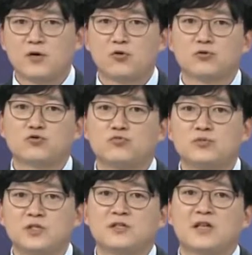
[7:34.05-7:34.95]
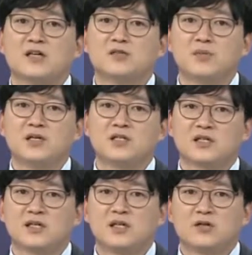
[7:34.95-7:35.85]
picture of him passed out
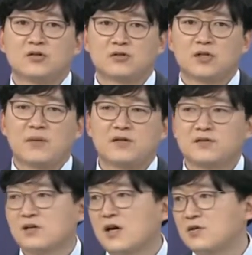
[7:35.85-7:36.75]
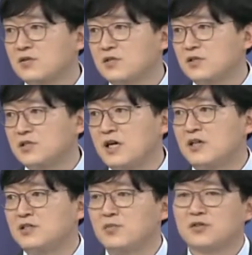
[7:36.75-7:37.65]
at 2:18 a.m.,
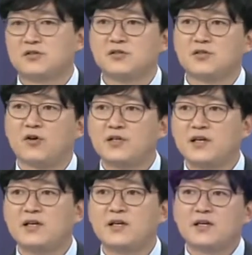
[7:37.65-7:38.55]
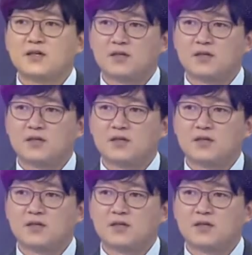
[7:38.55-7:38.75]
that he had just been passed